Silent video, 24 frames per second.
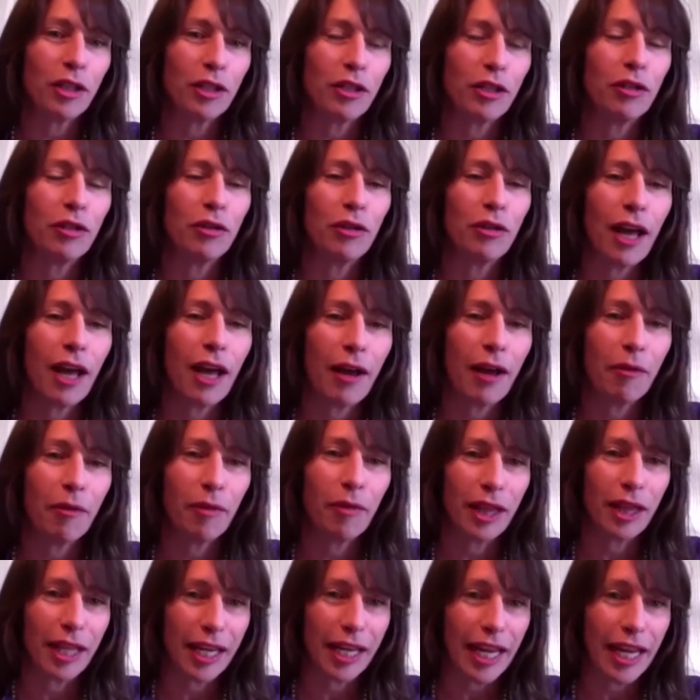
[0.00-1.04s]
to do that
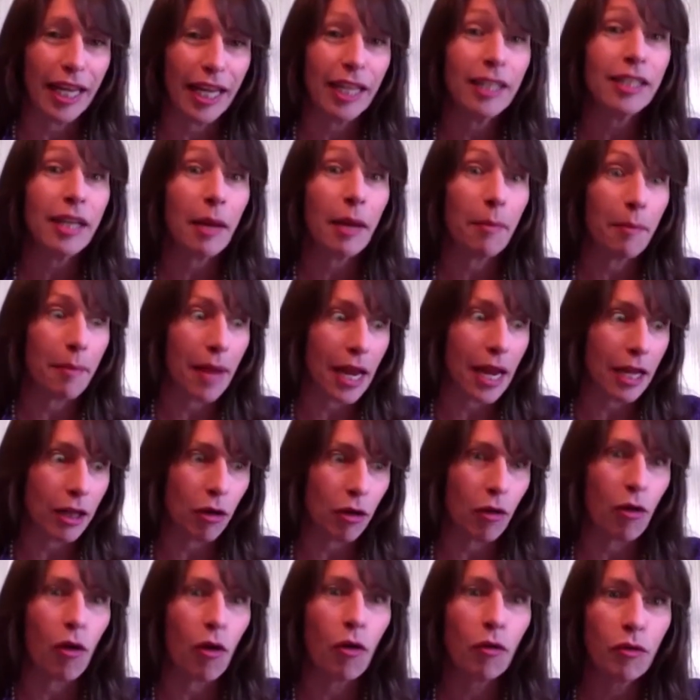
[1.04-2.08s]
with the kids and make
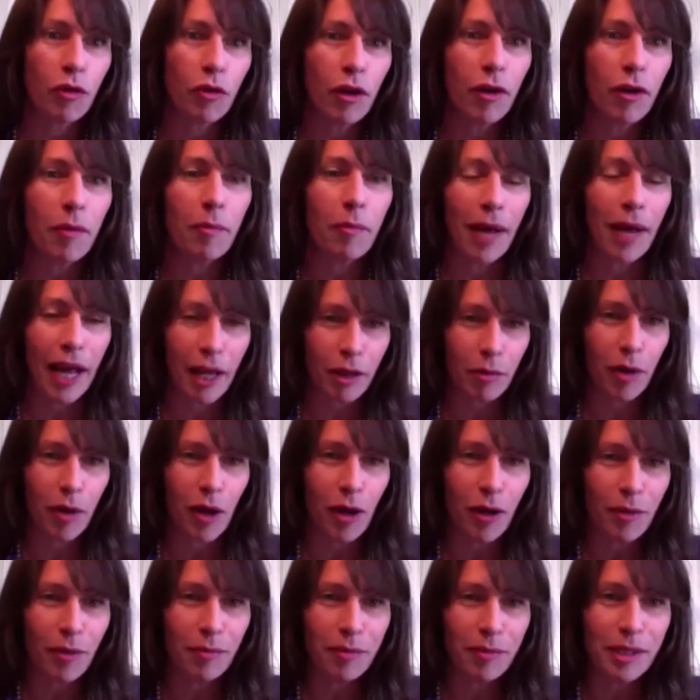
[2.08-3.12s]
their own bath
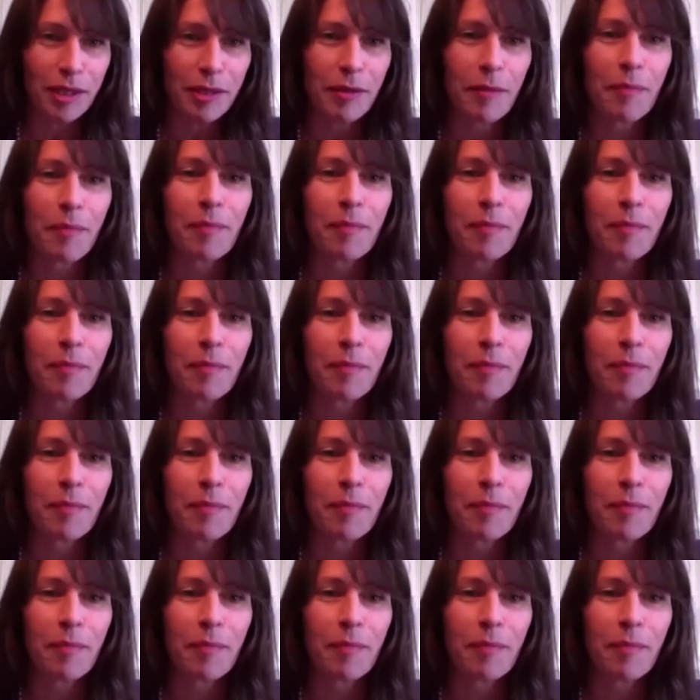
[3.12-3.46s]
bombs.